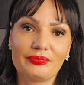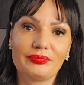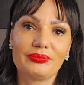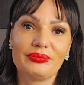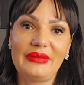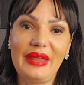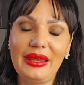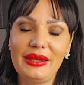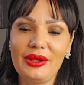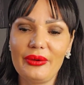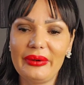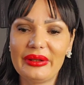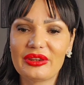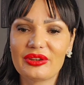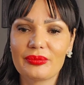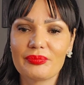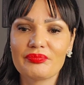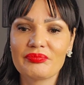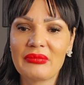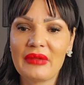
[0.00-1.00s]
They know it.
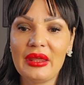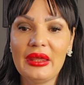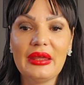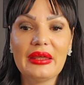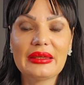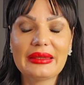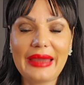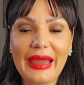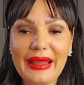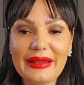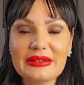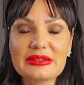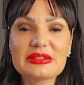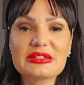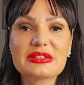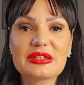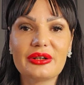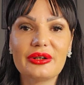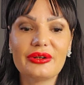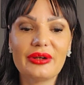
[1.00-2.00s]

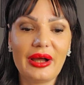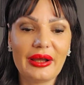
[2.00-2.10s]
Cancer.